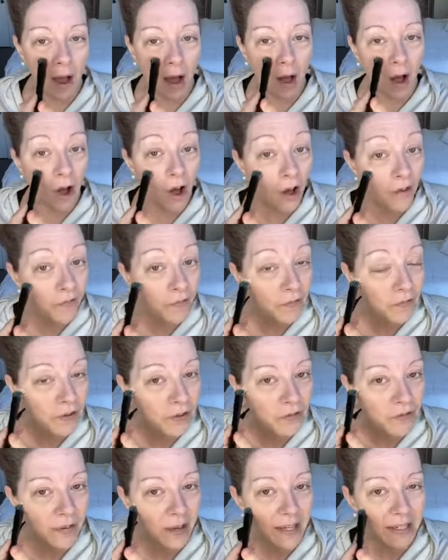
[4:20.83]
off of your
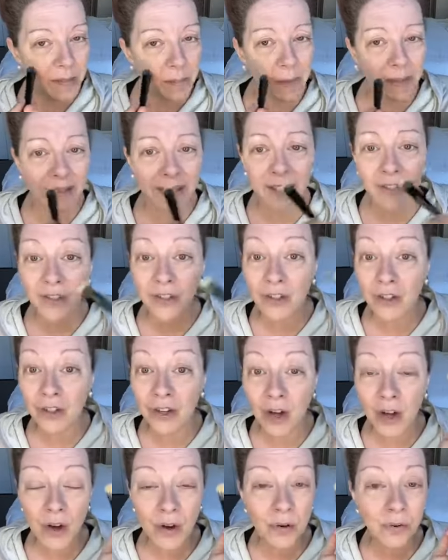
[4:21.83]
face, but there's
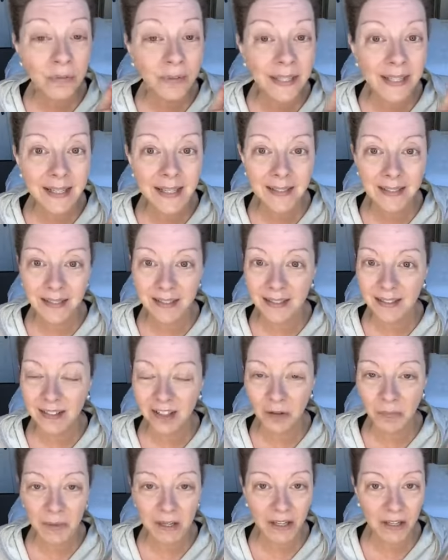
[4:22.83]
no reason
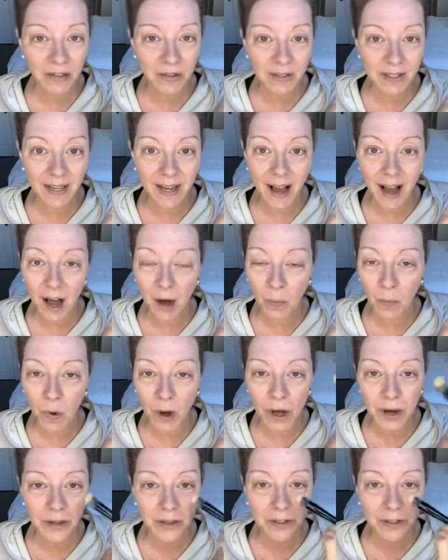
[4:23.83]
to be using hot water.